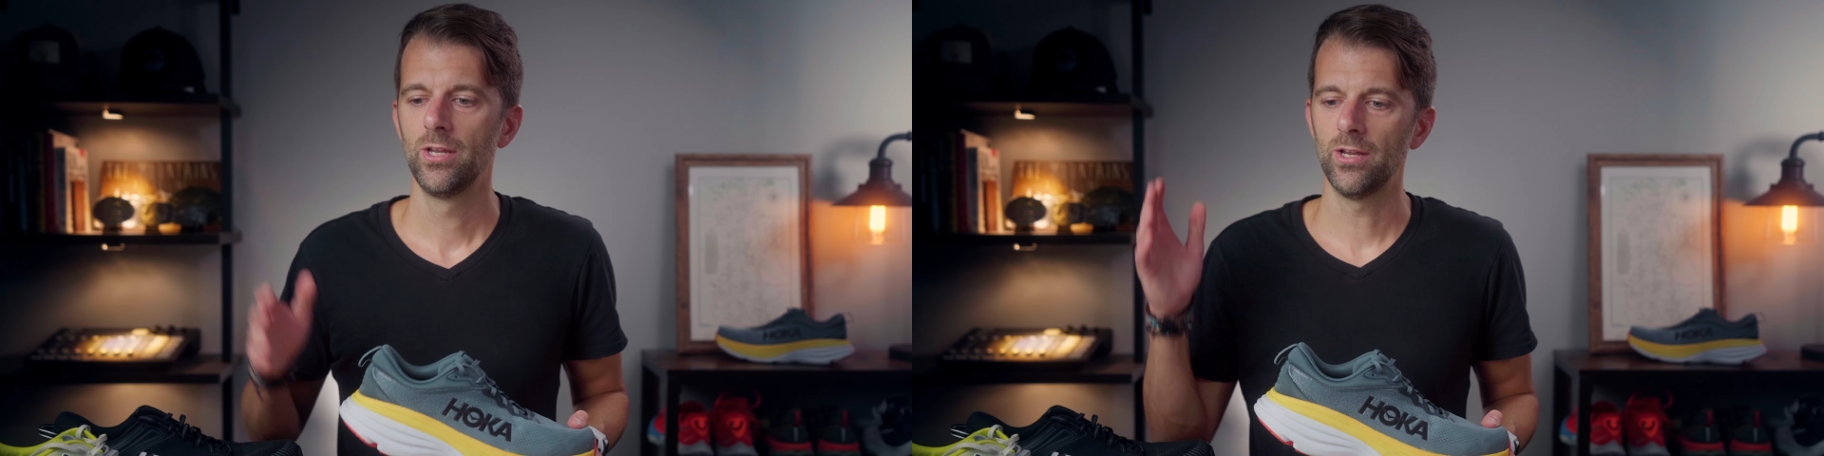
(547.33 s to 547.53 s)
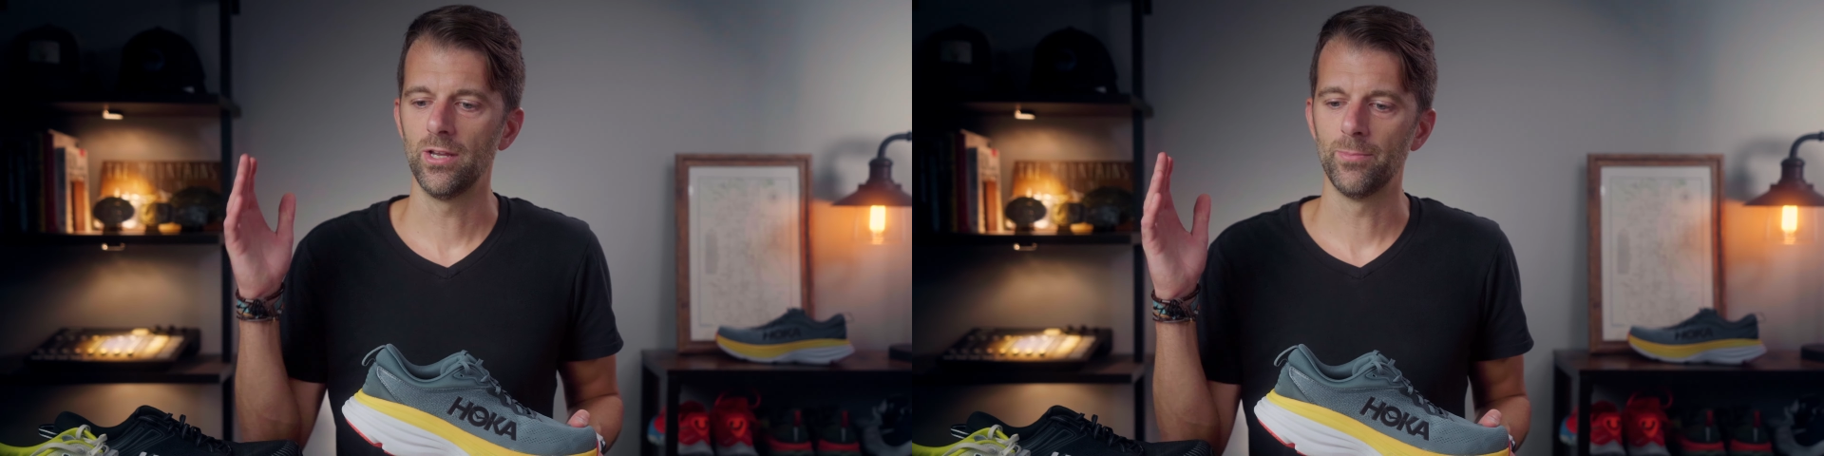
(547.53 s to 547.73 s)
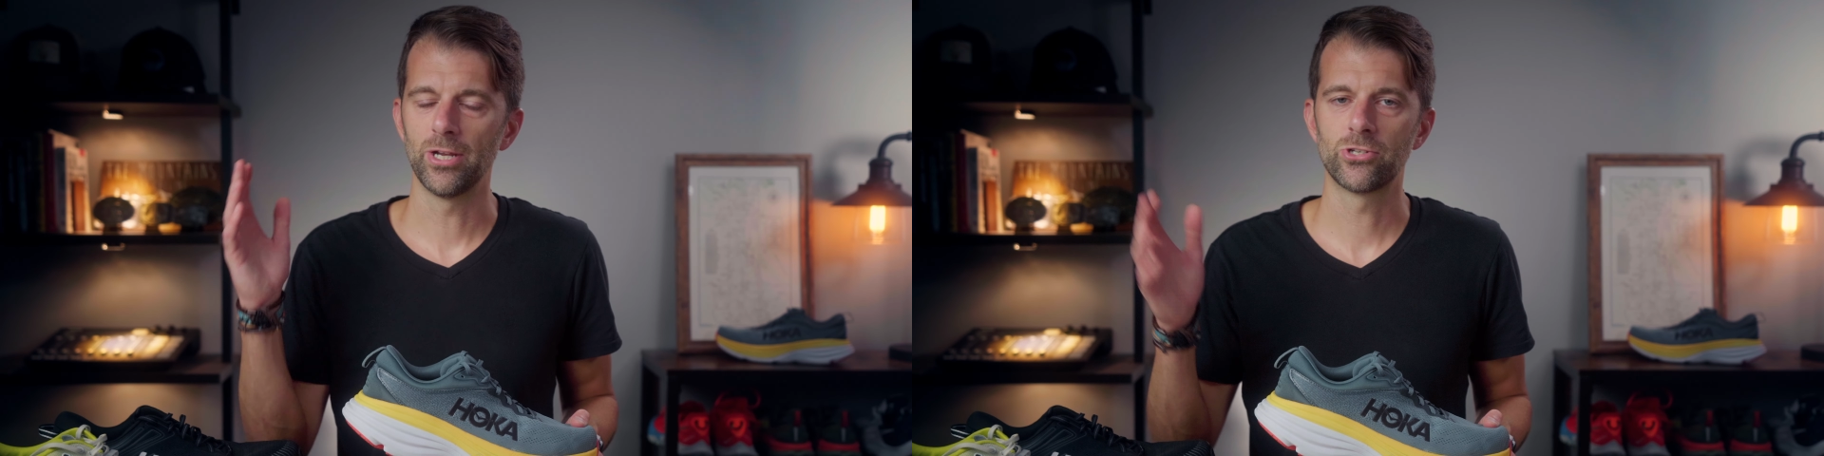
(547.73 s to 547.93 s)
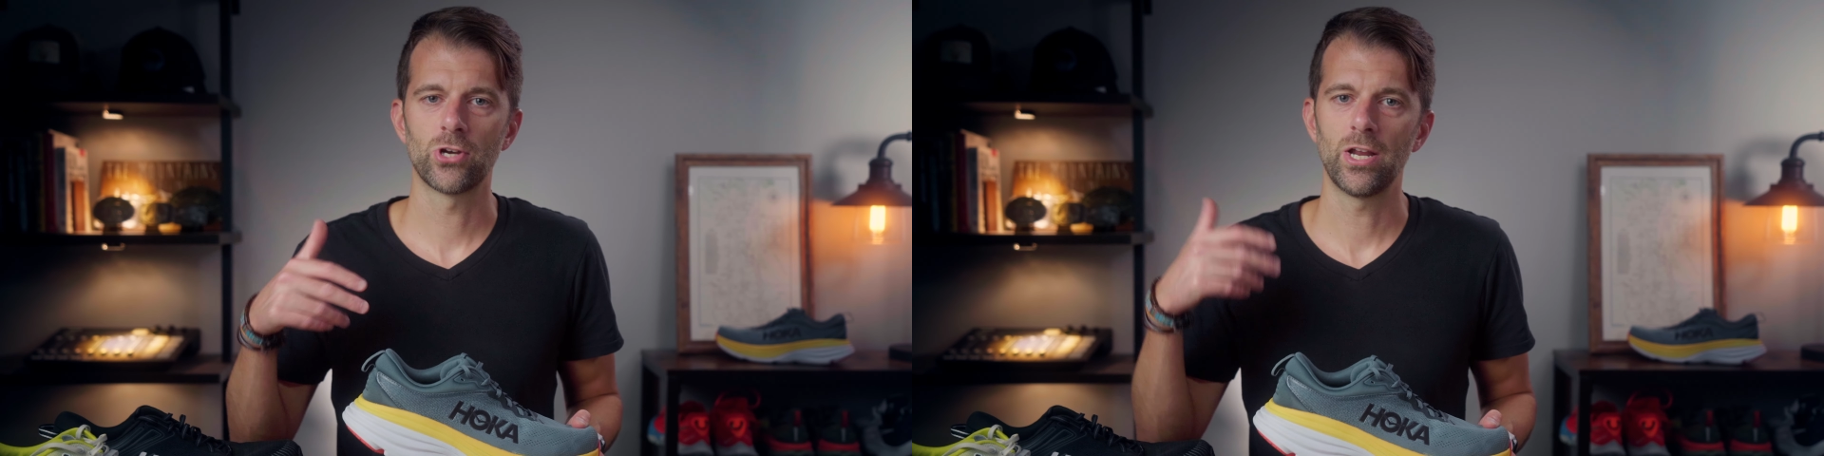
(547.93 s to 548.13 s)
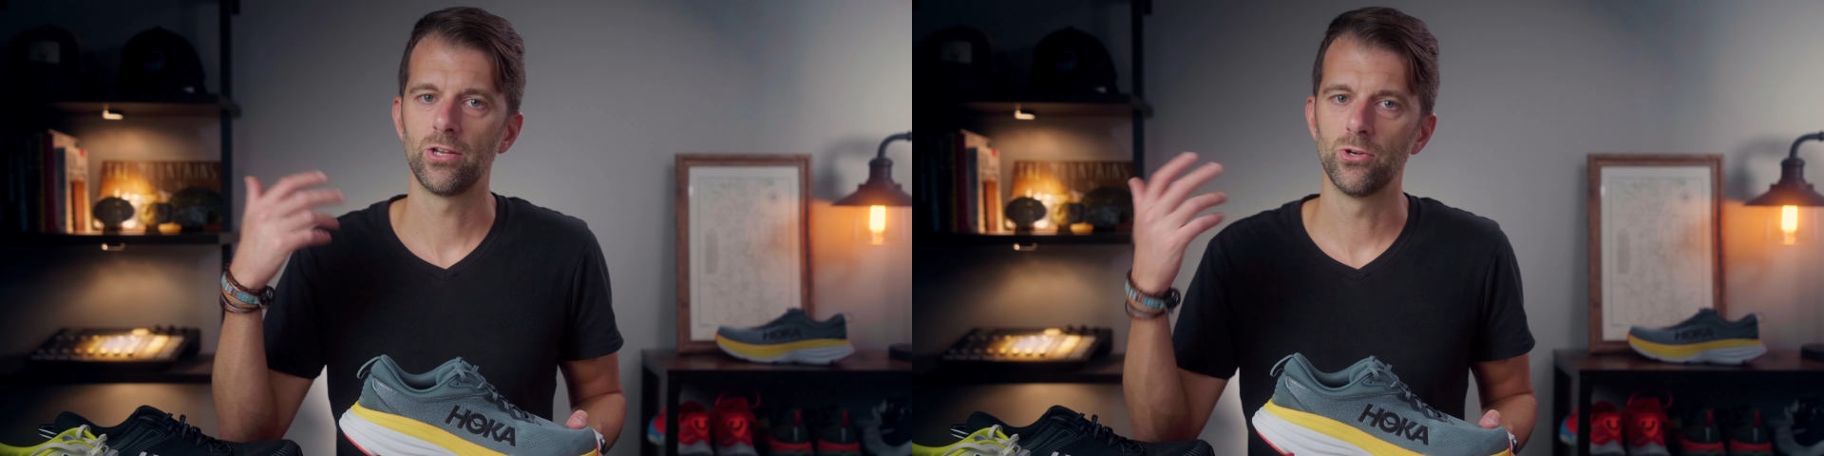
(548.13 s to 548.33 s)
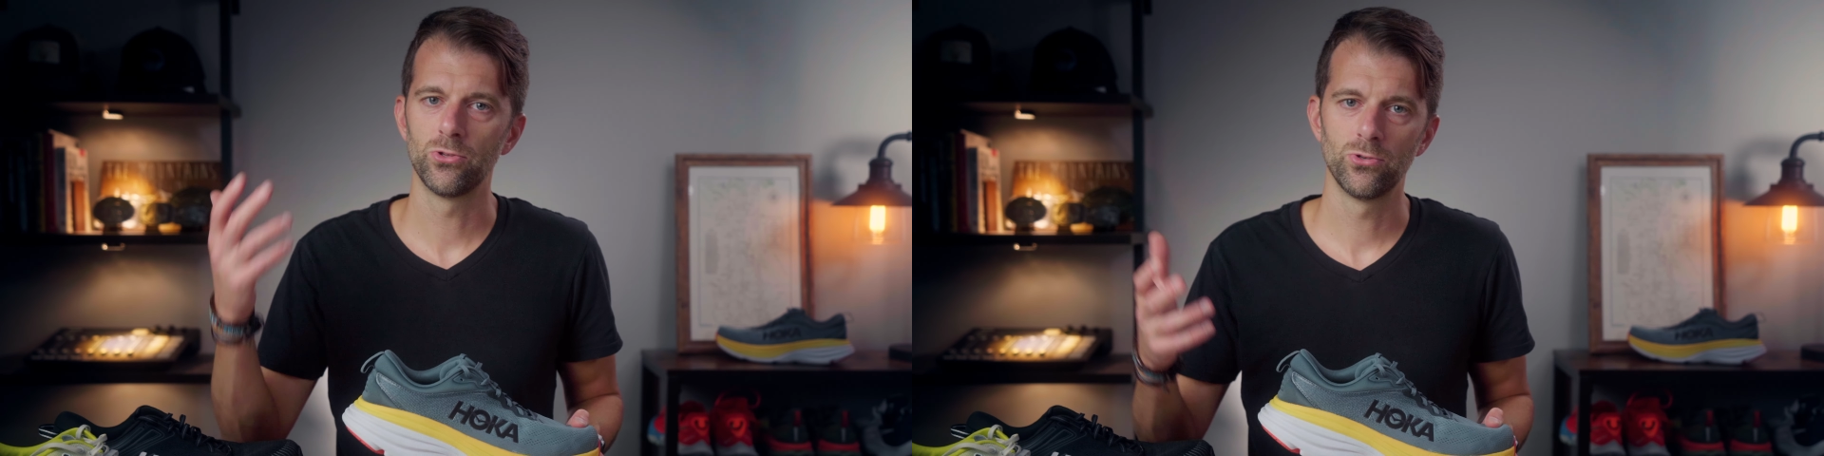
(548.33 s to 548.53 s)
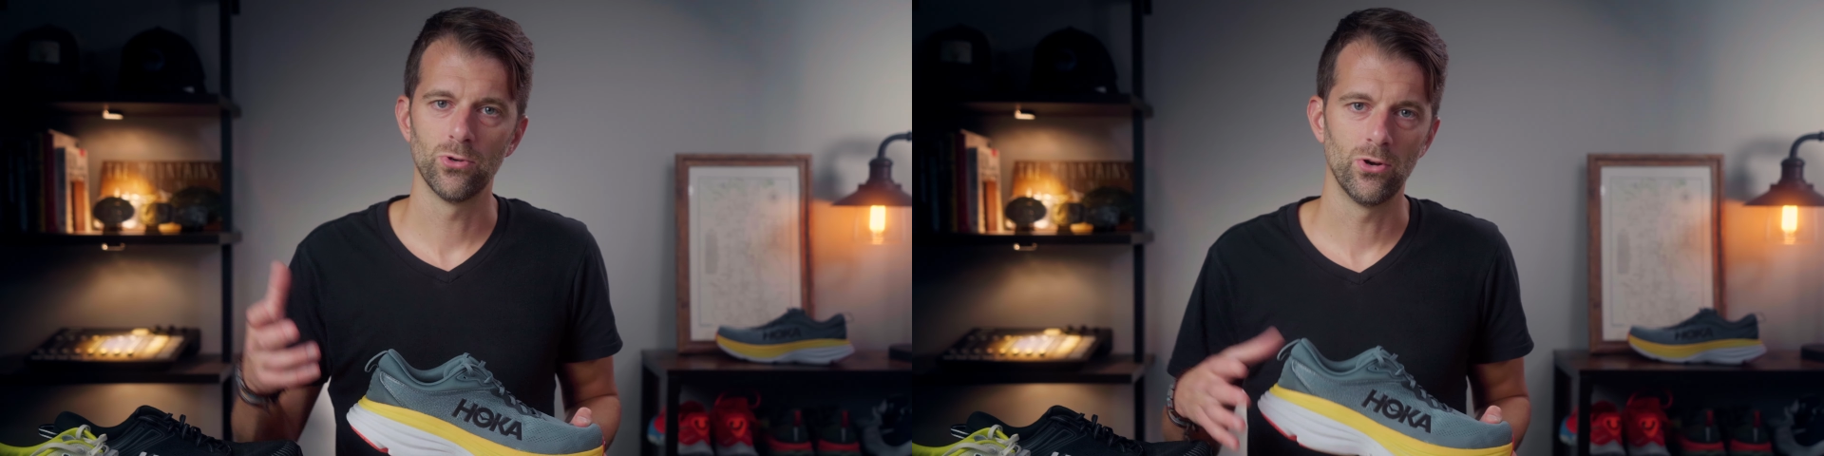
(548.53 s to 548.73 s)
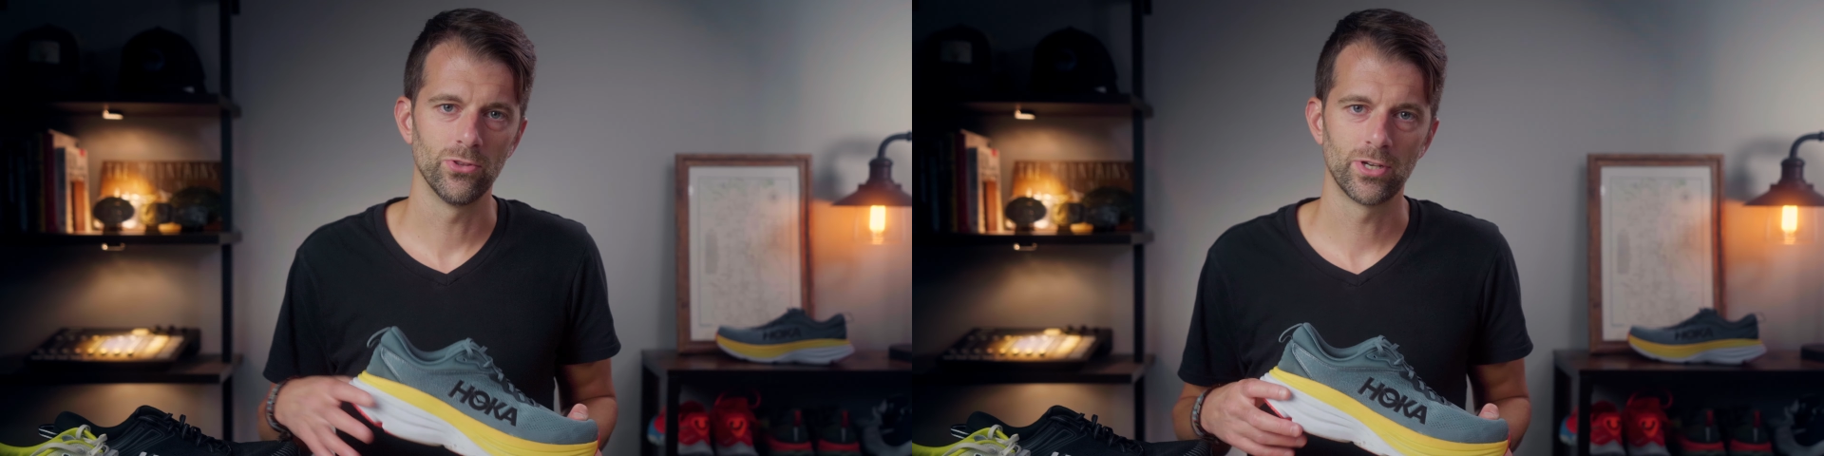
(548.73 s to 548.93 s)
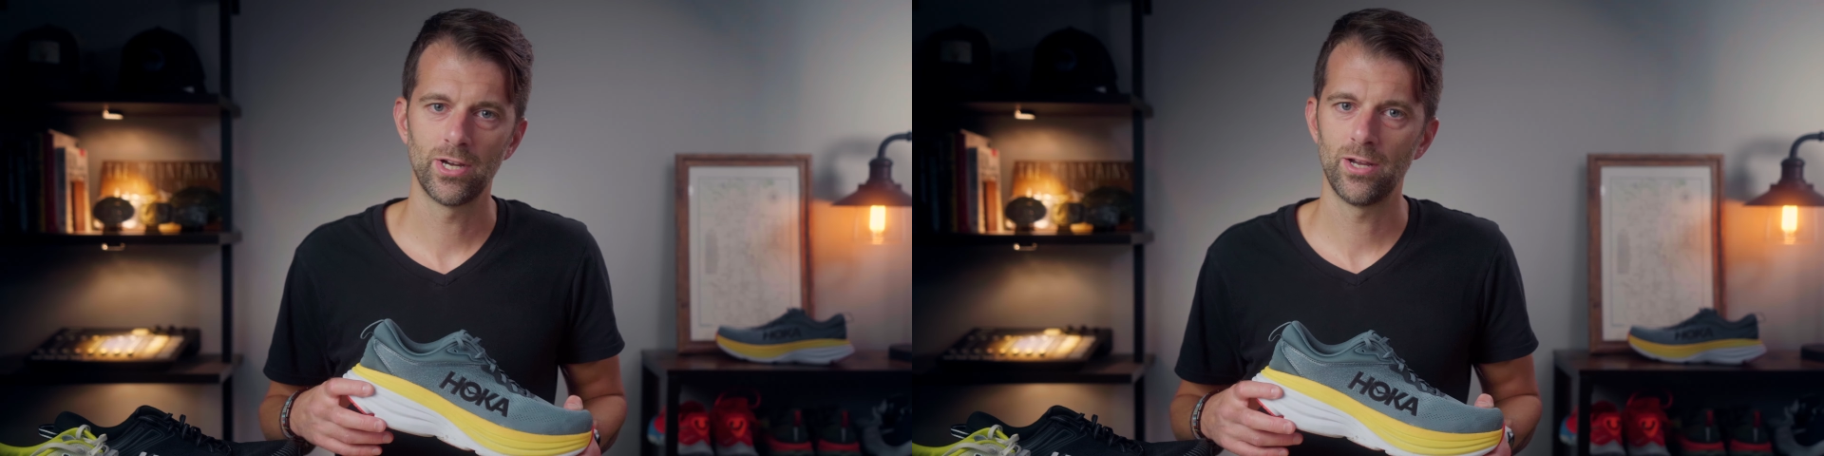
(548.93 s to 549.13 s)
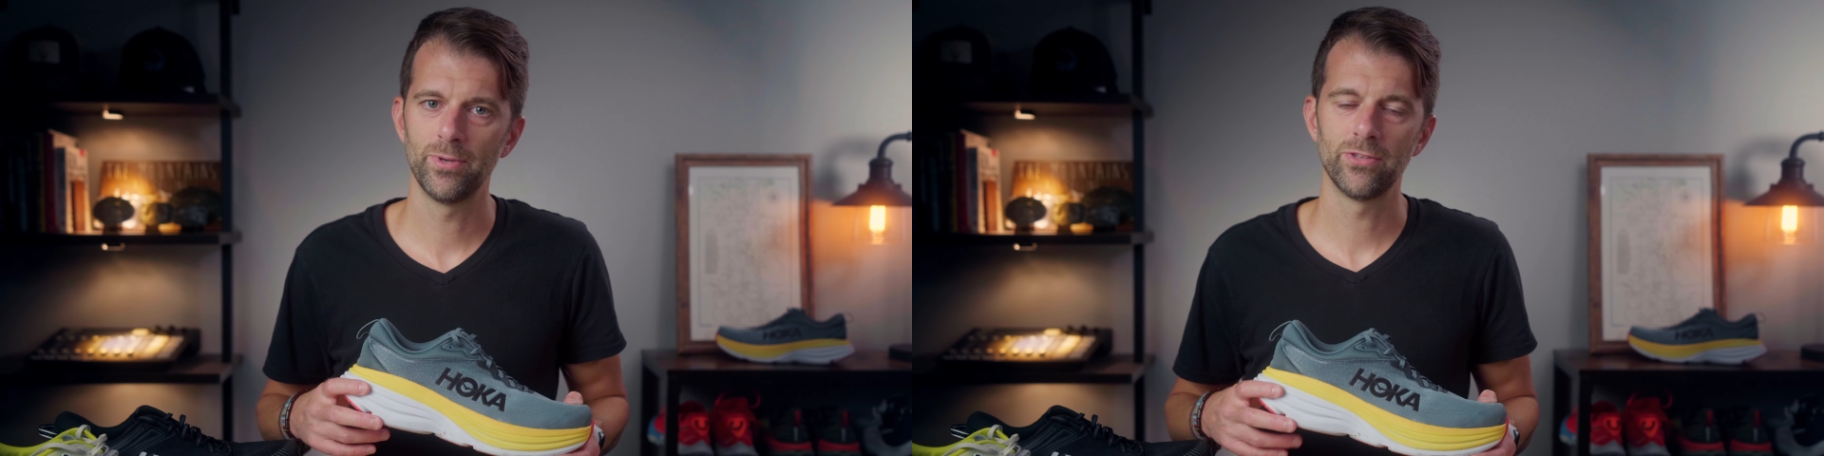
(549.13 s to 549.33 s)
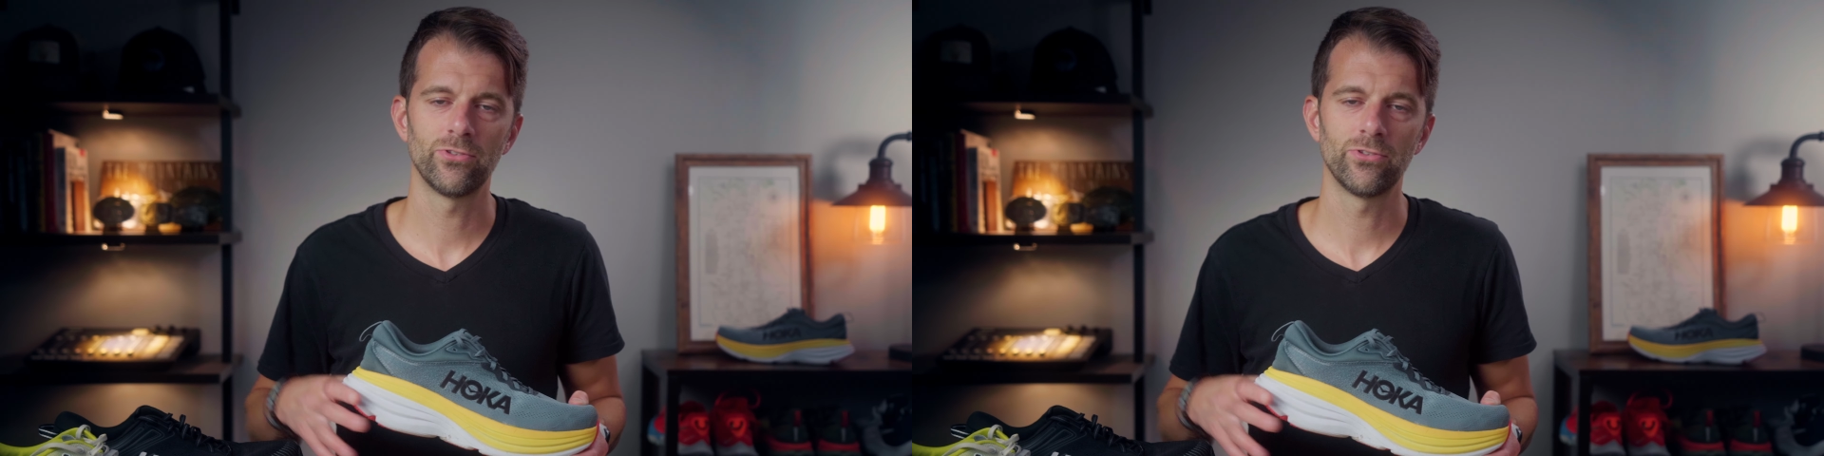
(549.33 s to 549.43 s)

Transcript: I try to go through all the comments,